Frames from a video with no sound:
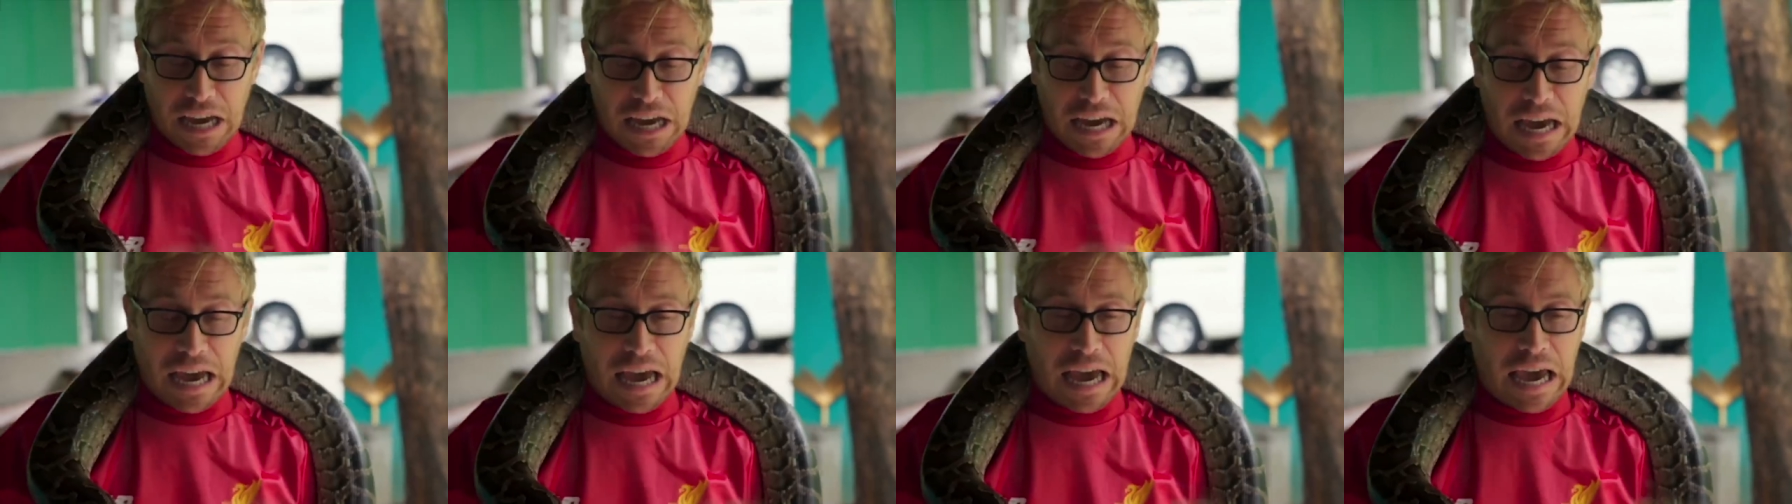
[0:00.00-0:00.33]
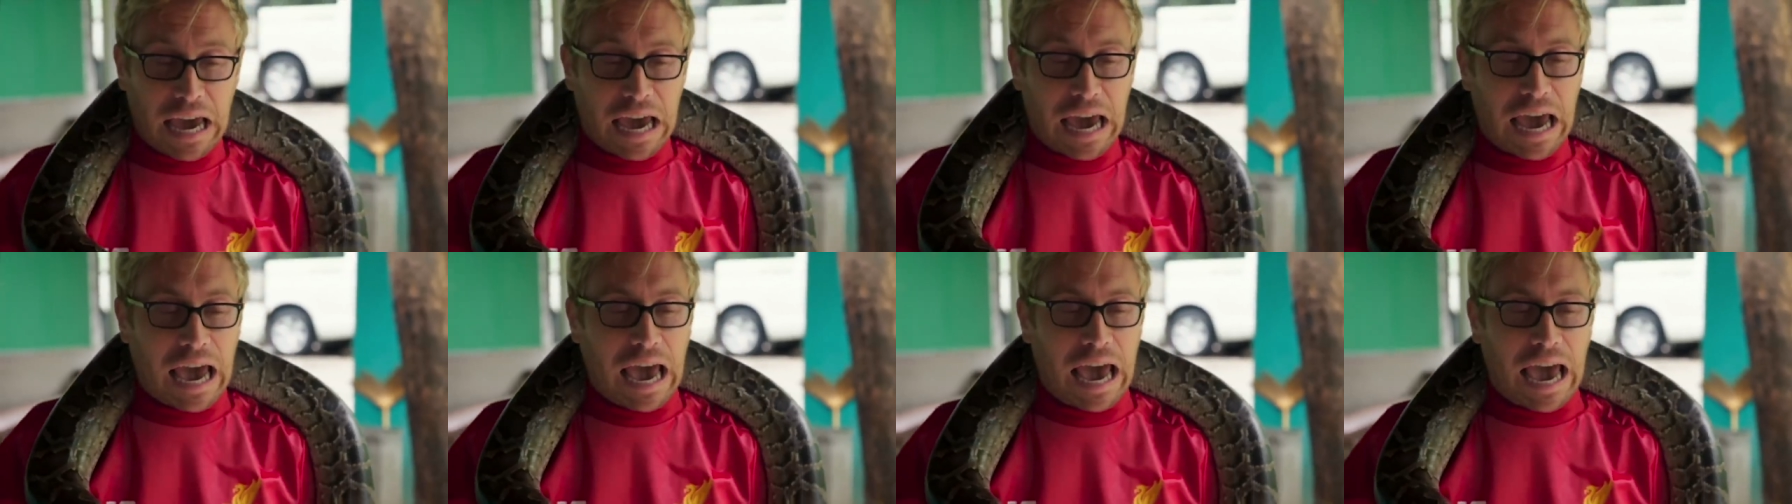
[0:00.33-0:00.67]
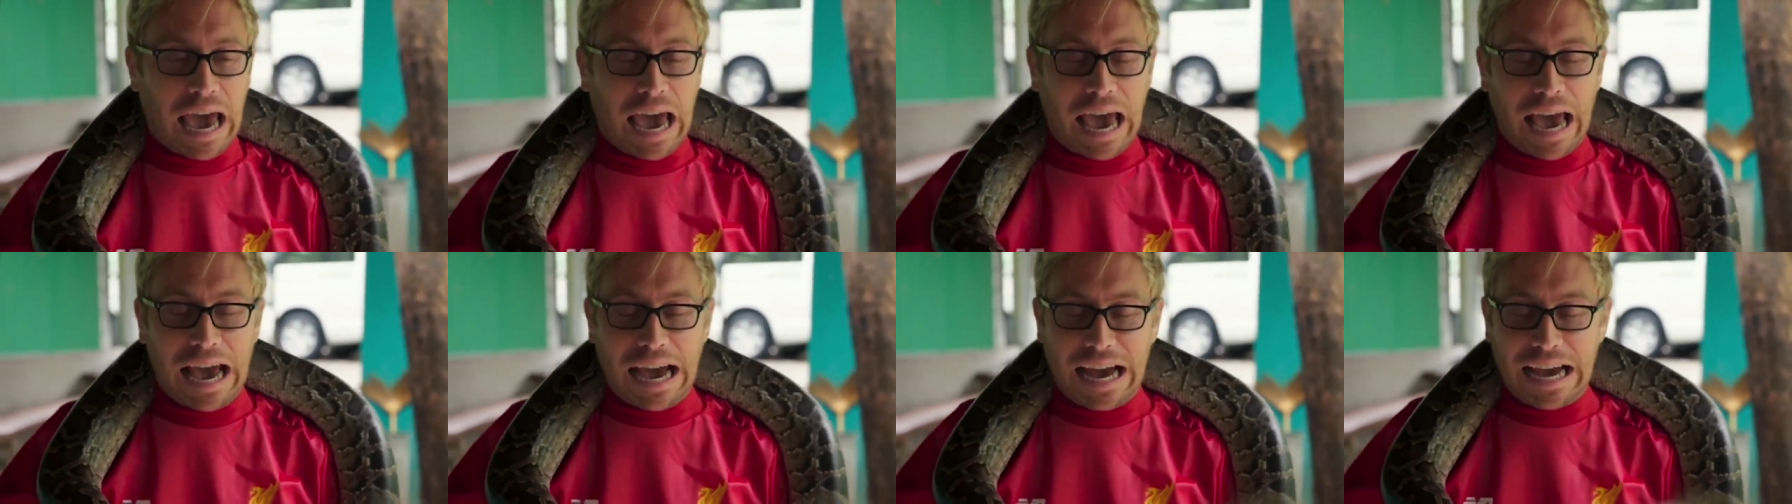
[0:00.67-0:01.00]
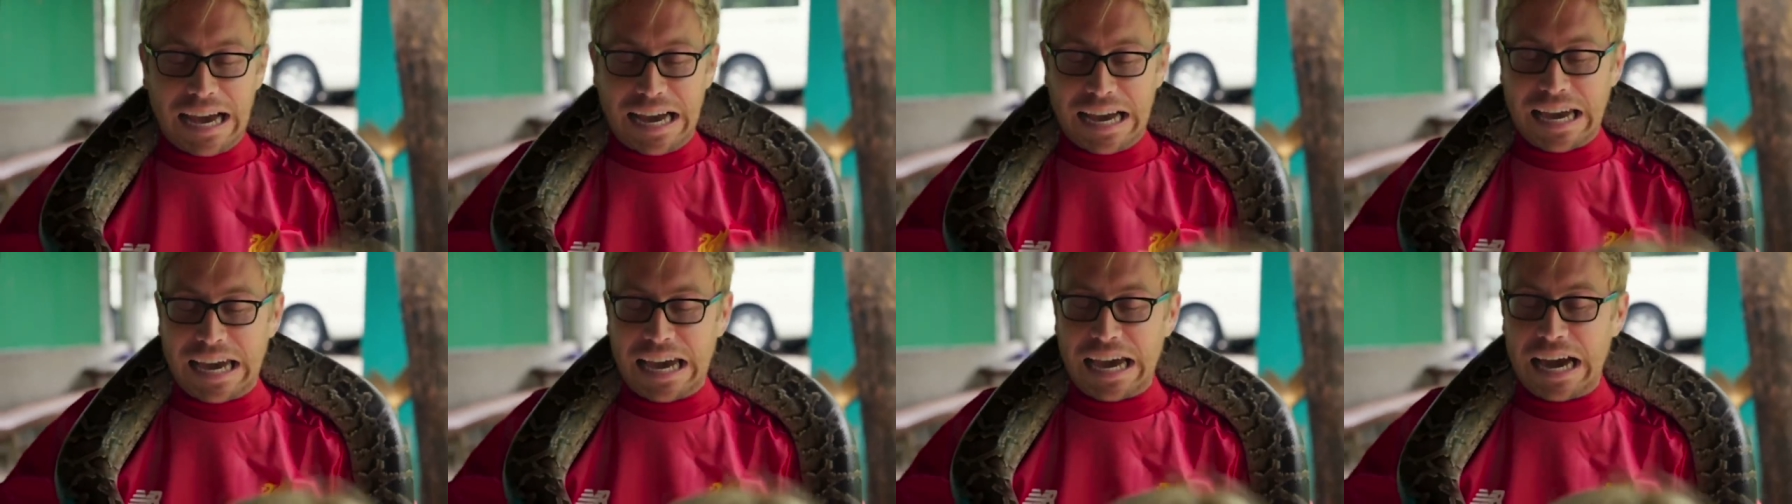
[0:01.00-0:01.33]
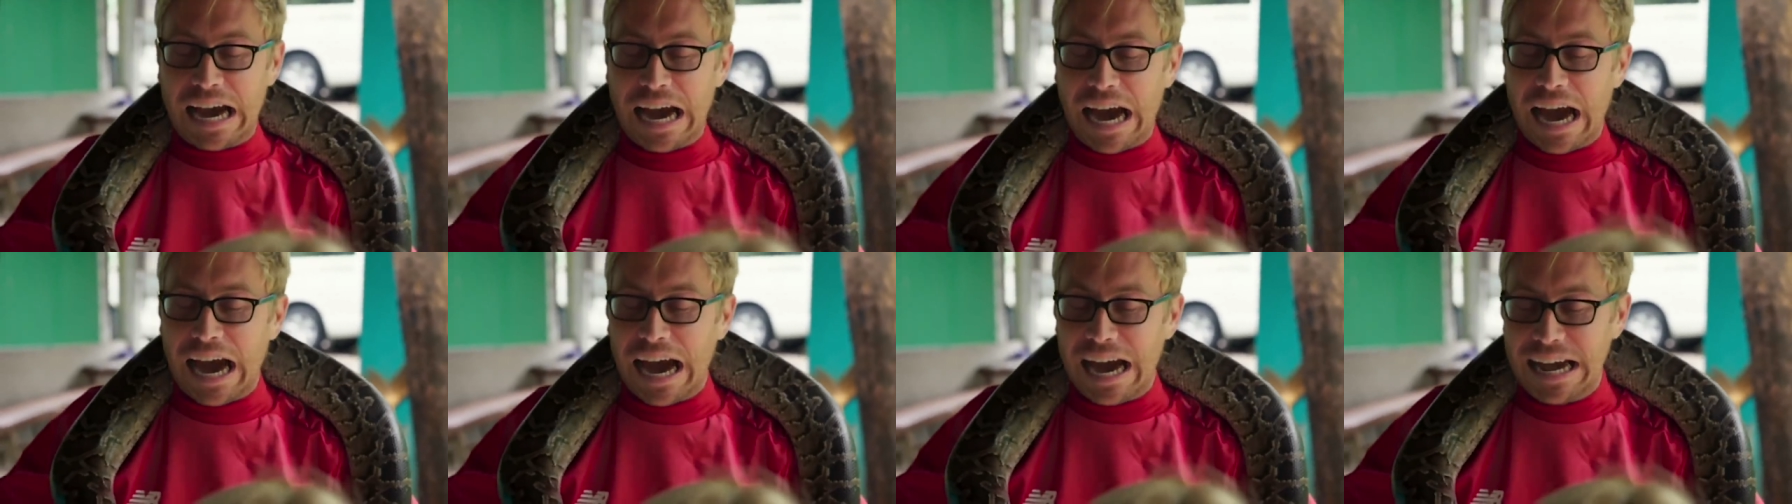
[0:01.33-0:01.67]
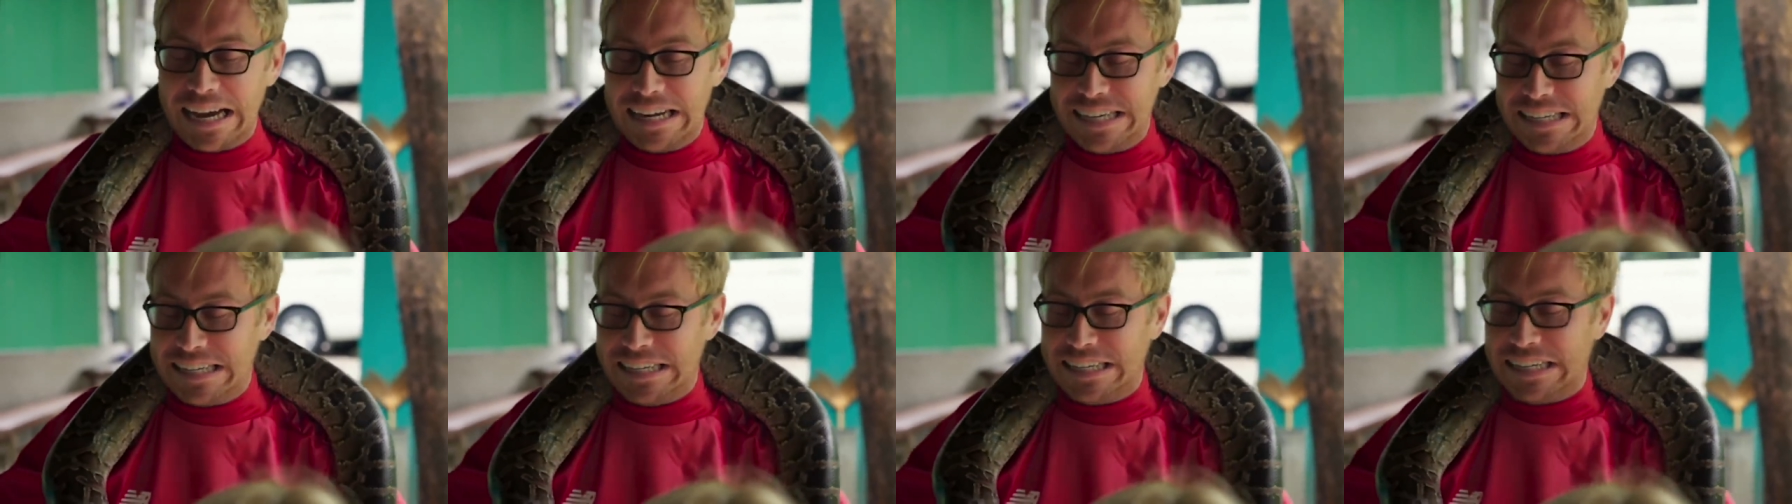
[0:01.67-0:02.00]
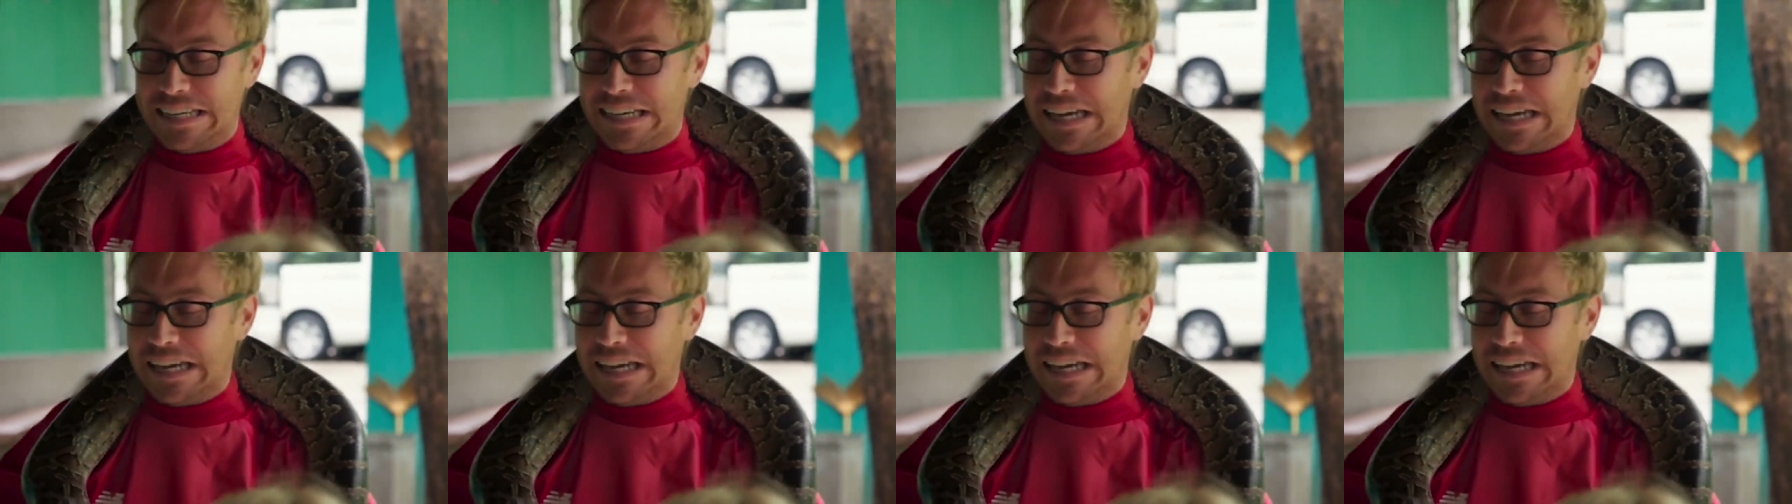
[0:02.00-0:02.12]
Yeah. Don't be scared.